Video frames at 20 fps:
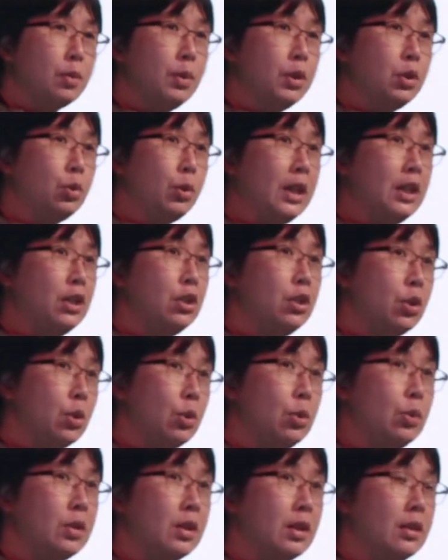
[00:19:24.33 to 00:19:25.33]
between
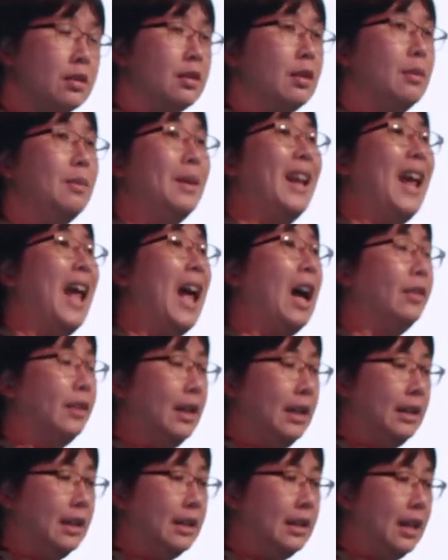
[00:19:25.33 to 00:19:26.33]
two systems and how
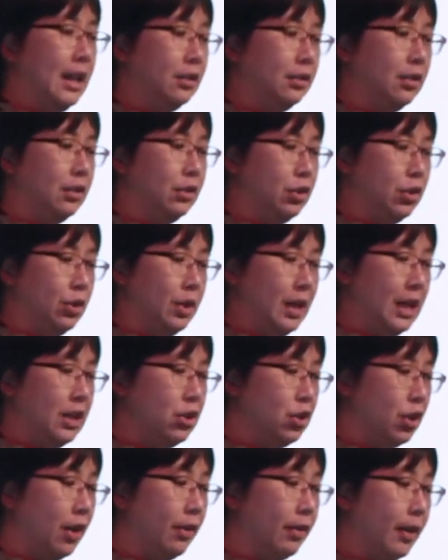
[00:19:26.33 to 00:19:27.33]
they're connected to
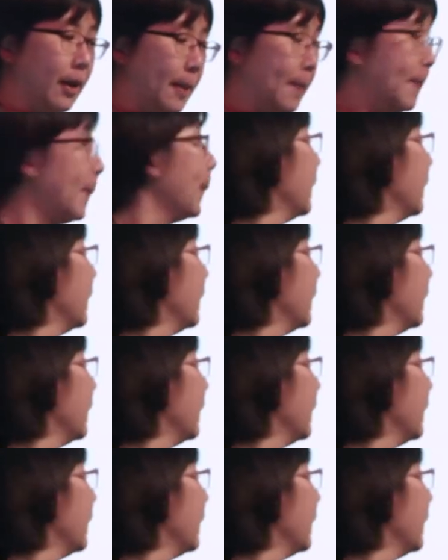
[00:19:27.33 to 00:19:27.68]
each other.